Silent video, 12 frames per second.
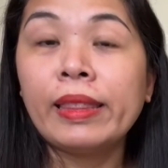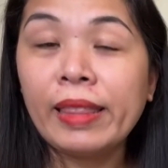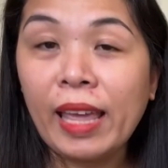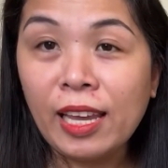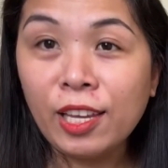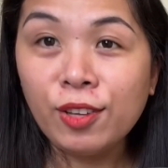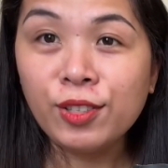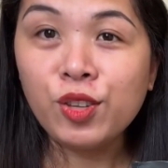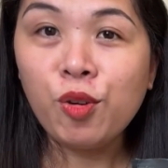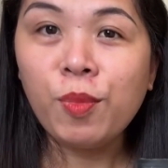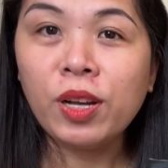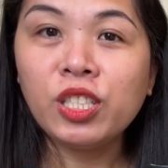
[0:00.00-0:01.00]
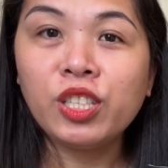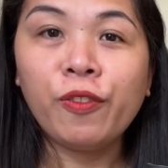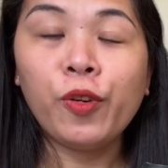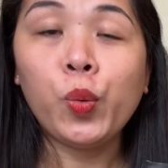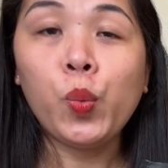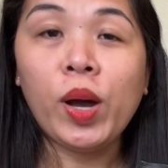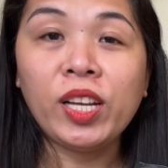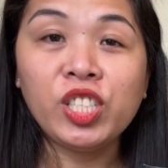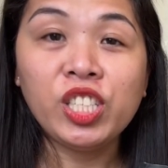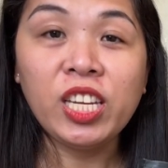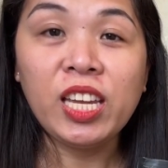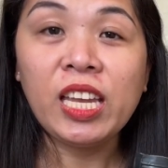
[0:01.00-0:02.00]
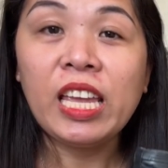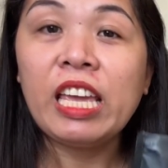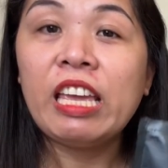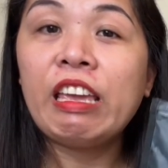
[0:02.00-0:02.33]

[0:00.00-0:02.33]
Thank you so much for watching.